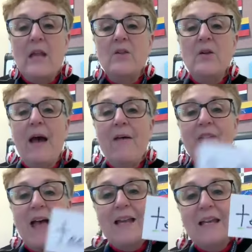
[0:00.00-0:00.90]
And you have
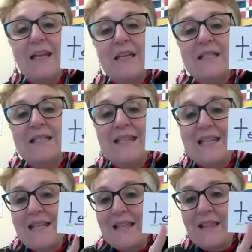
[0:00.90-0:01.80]
that in
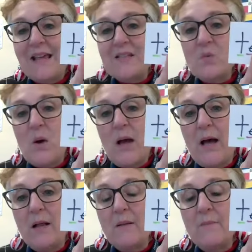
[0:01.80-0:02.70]
teeth as
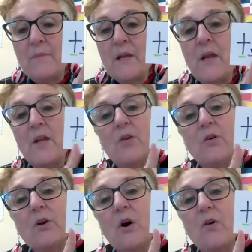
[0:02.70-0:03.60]
well. You
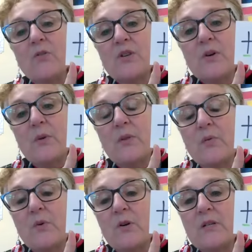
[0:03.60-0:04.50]
could also, with the
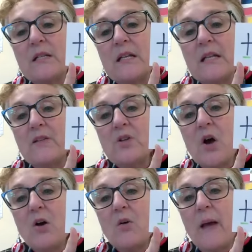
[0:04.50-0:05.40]
word teeth,
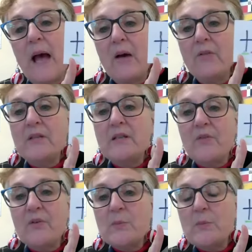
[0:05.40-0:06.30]
talk about the
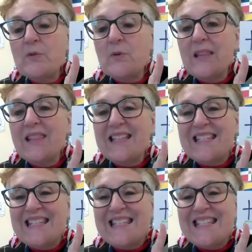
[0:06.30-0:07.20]
difference between the
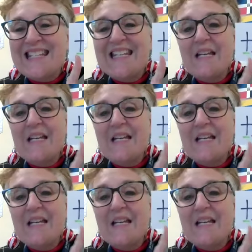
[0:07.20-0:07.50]
t